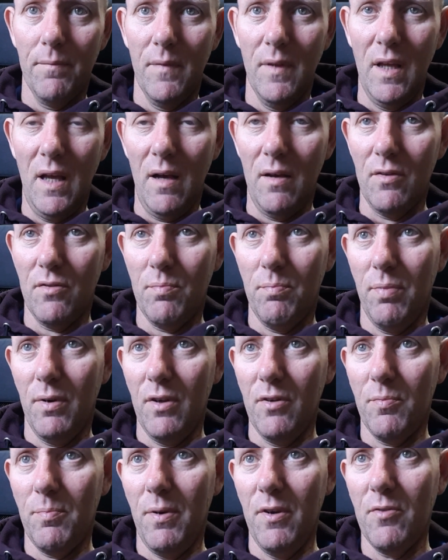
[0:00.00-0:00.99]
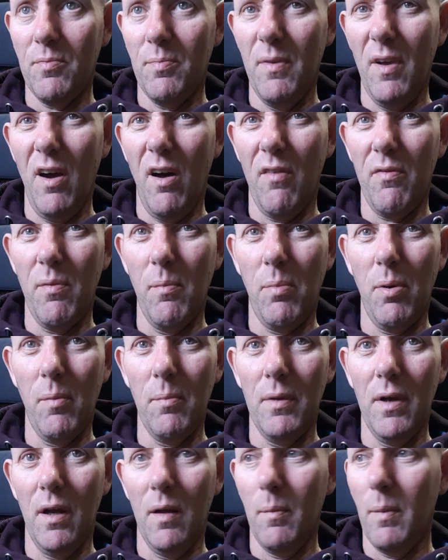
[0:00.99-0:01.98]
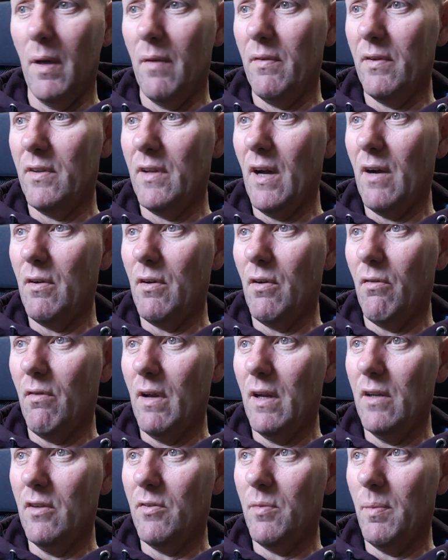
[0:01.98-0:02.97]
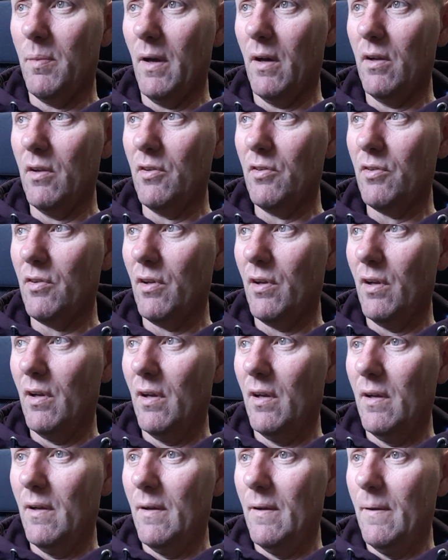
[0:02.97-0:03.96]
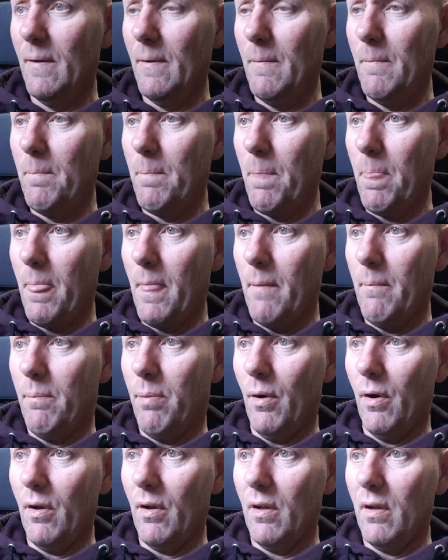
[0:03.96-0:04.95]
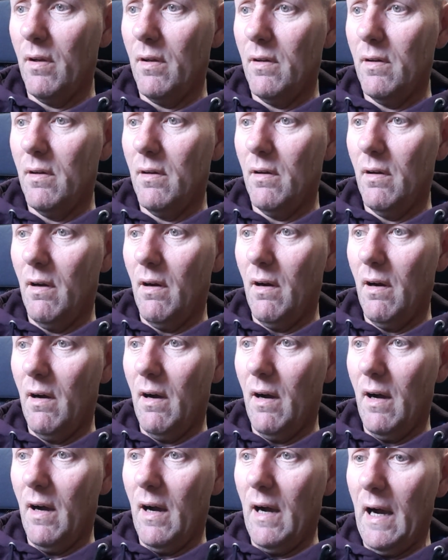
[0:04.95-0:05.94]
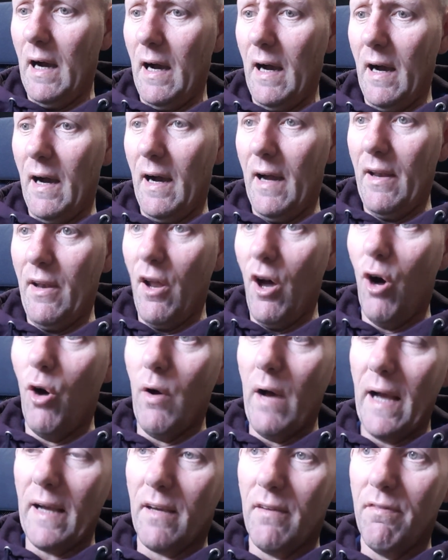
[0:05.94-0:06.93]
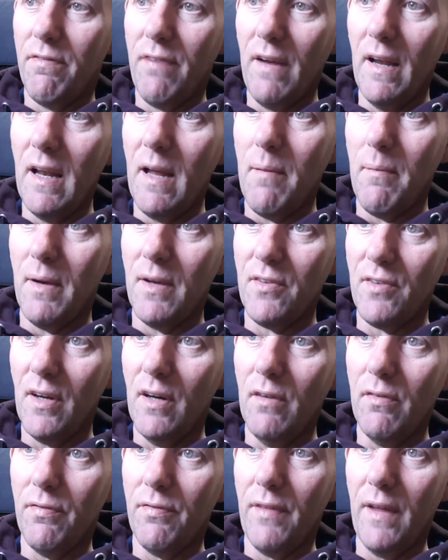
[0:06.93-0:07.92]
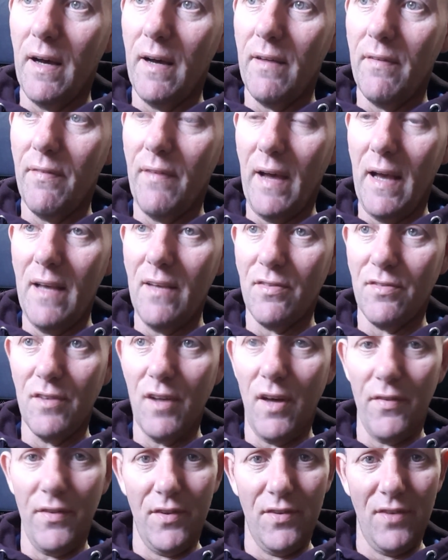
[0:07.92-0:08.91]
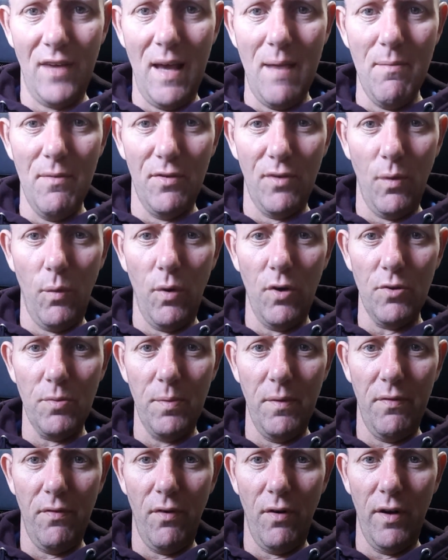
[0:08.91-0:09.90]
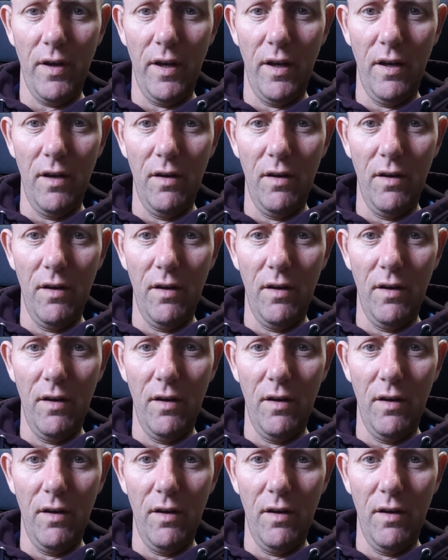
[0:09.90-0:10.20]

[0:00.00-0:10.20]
Yes, but it's pissed me off and put me on a bit of a downer, really, to be honest. But I know I can feel it in myself that it's not the same as it was before,